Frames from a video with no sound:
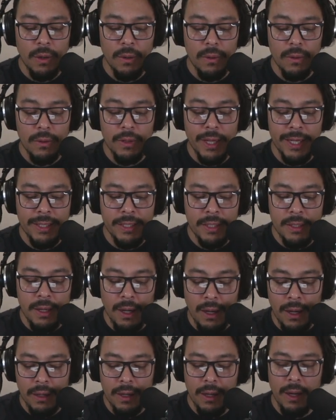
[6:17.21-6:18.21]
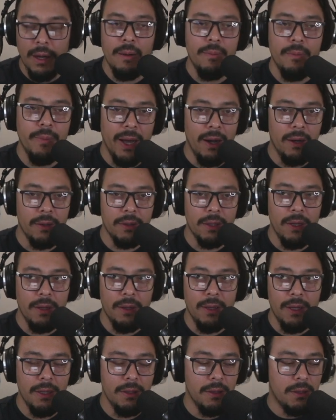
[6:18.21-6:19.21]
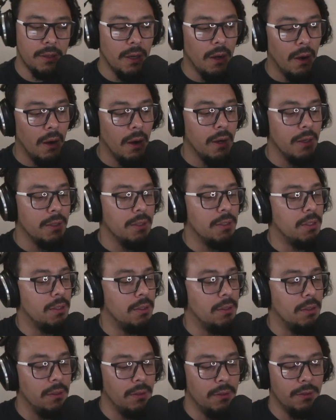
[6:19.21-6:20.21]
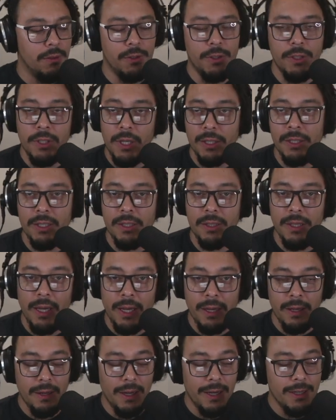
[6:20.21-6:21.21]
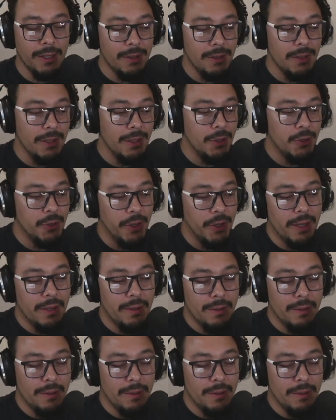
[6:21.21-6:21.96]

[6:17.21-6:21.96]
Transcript: let's talk about these cards. In just a second, I just need a drink.